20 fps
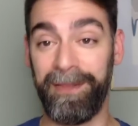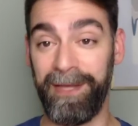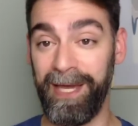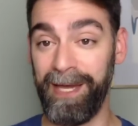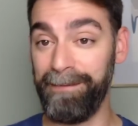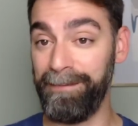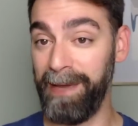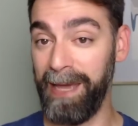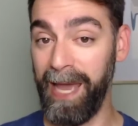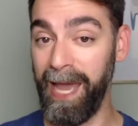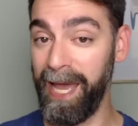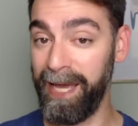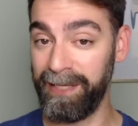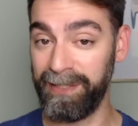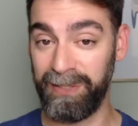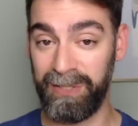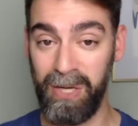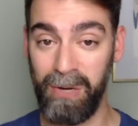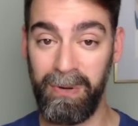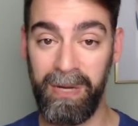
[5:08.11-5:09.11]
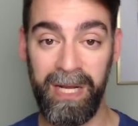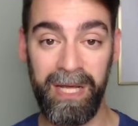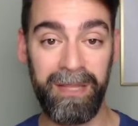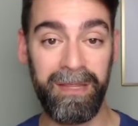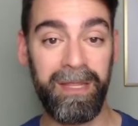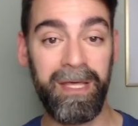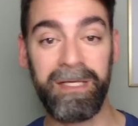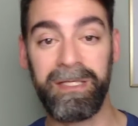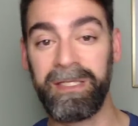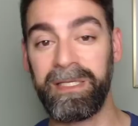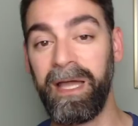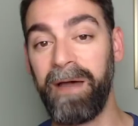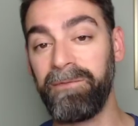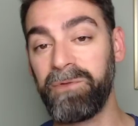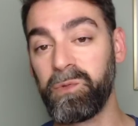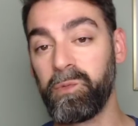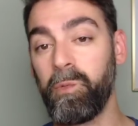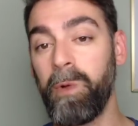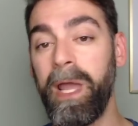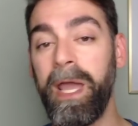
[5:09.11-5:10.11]
the NBA is doing it, this
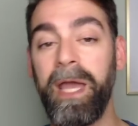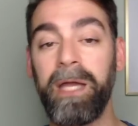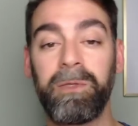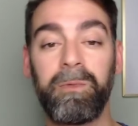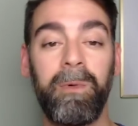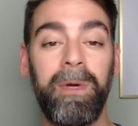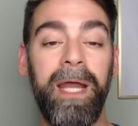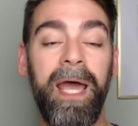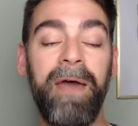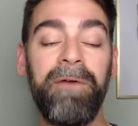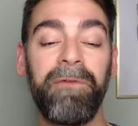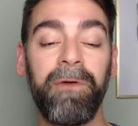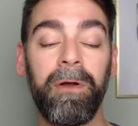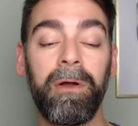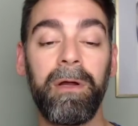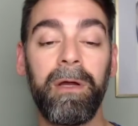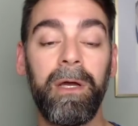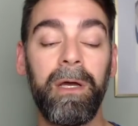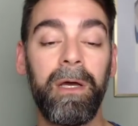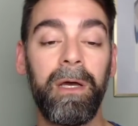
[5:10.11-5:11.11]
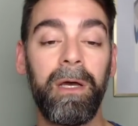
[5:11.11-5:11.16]
stuff's rigged, whatever.